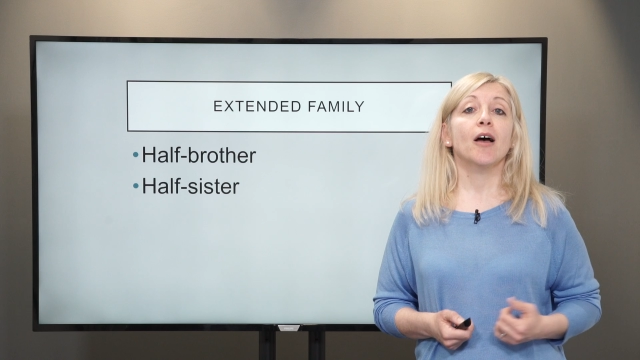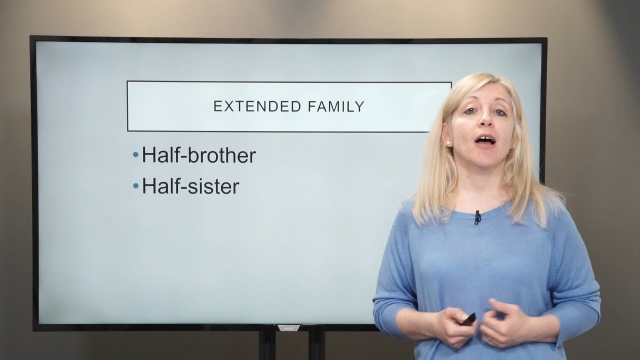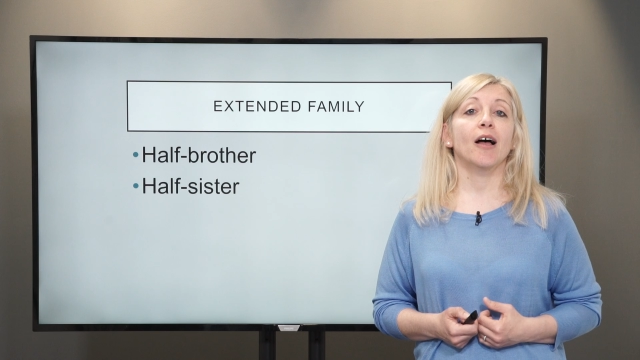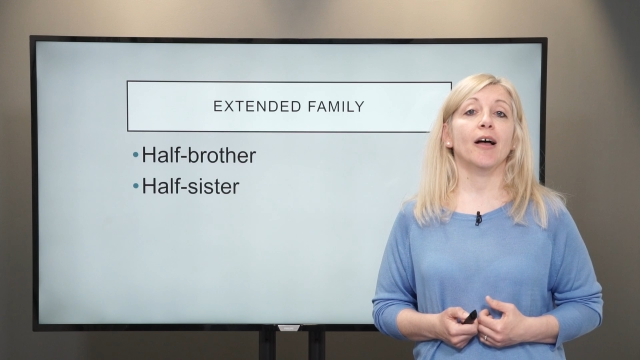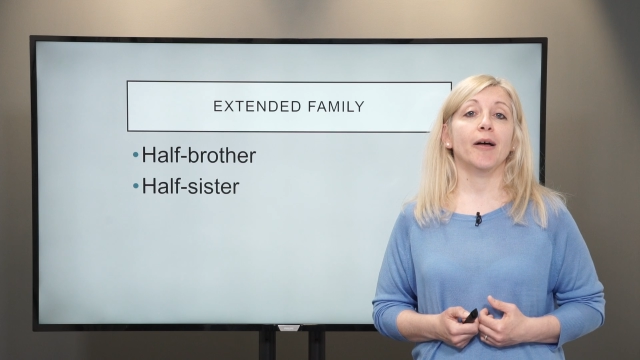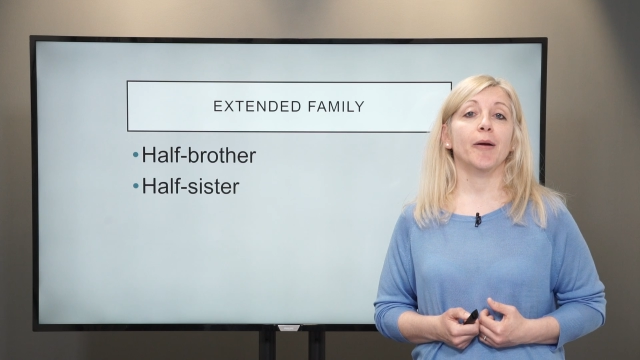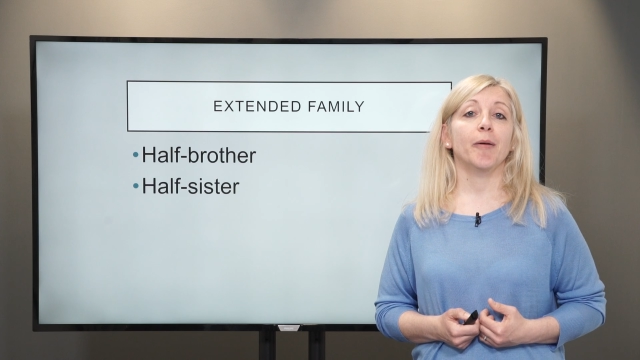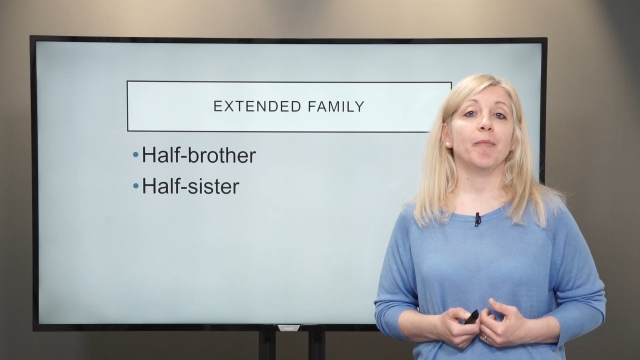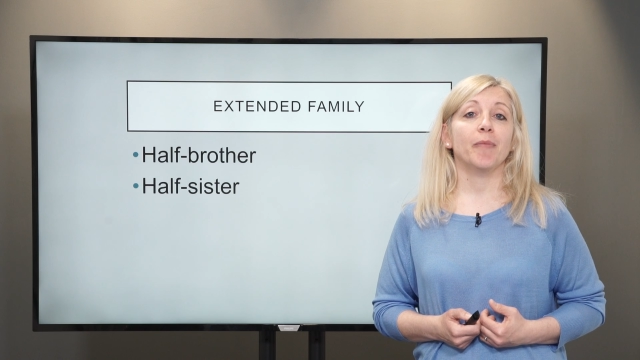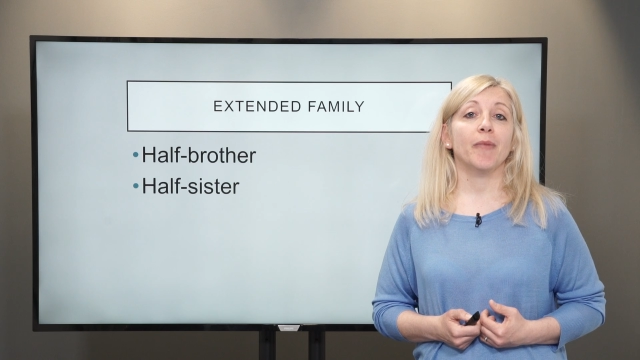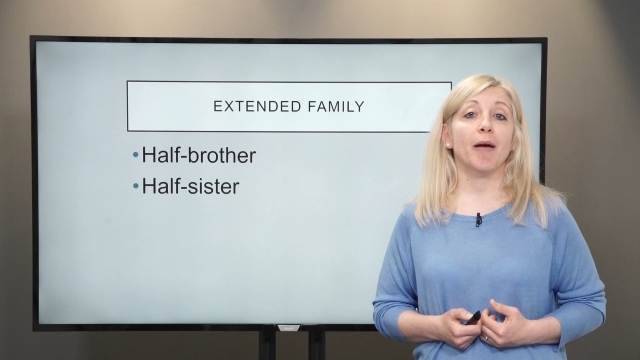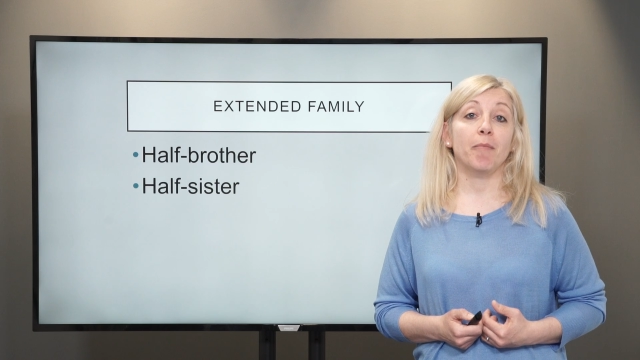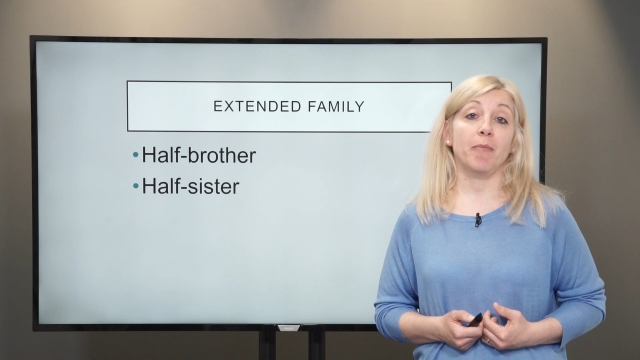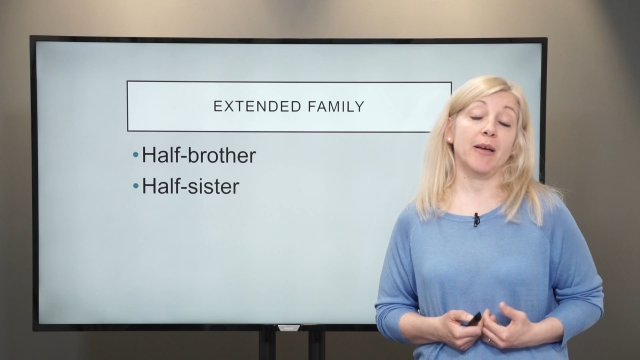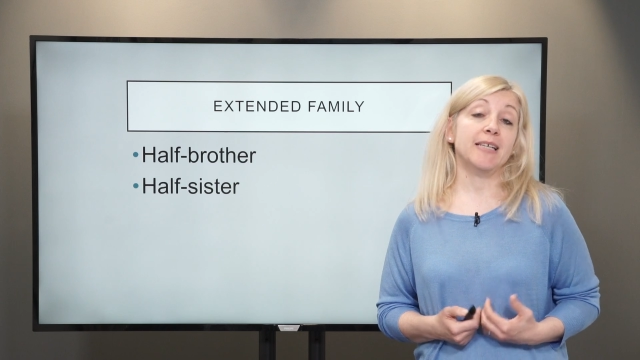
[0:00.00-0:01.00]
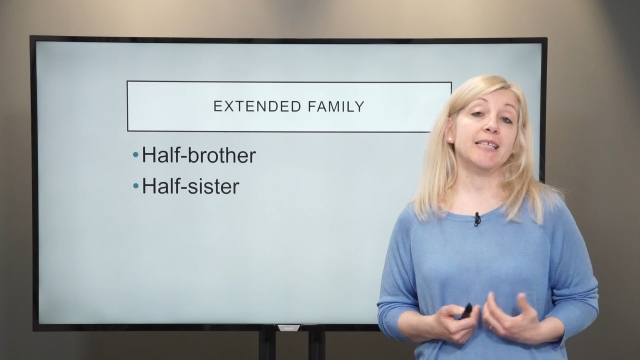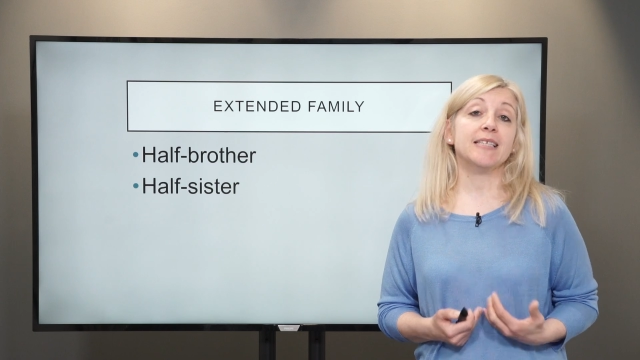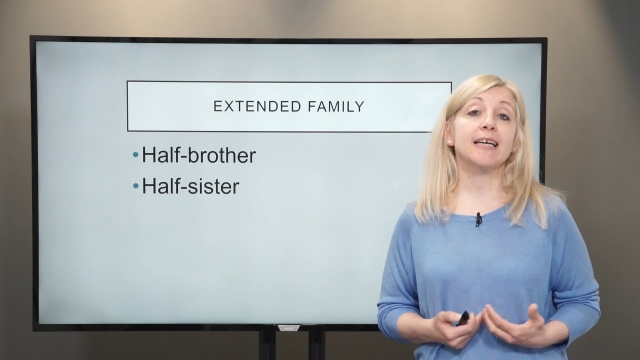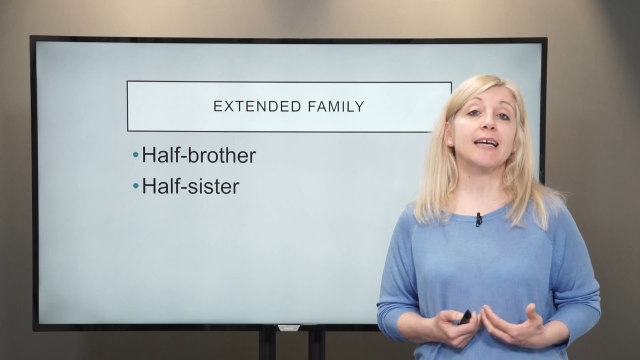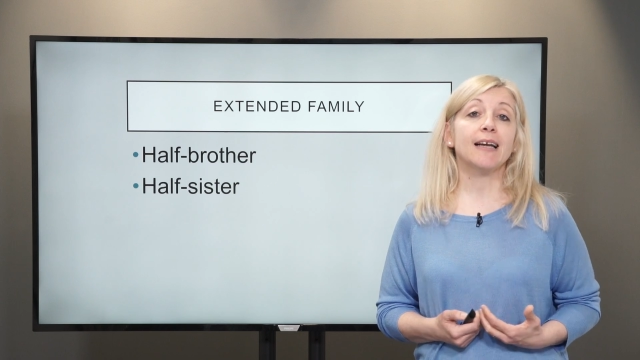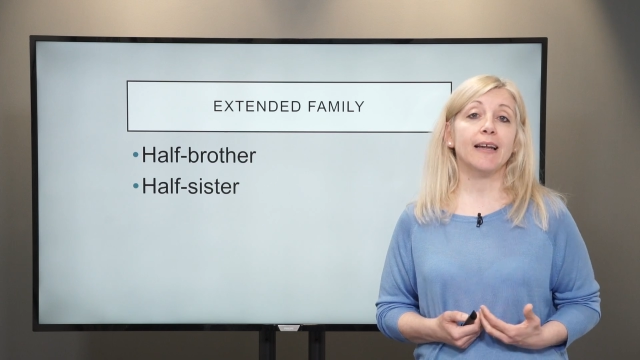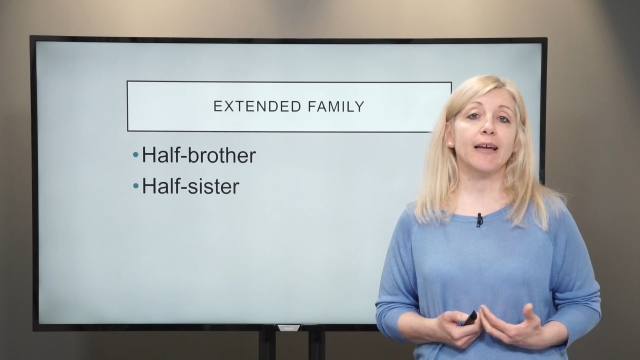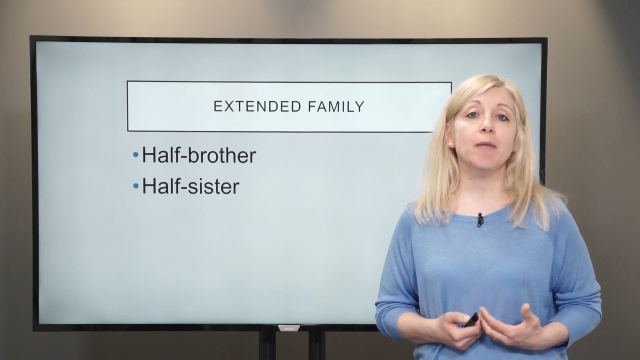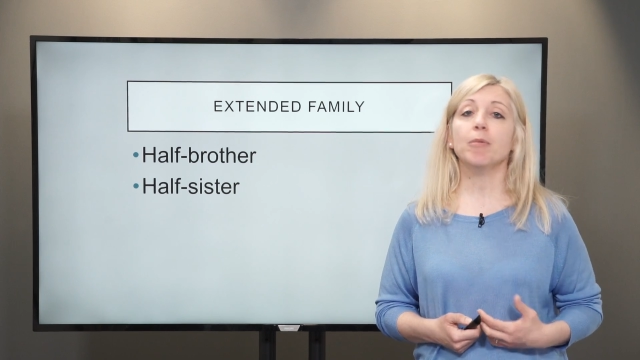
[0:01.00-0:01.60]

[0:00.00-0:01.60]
and basically,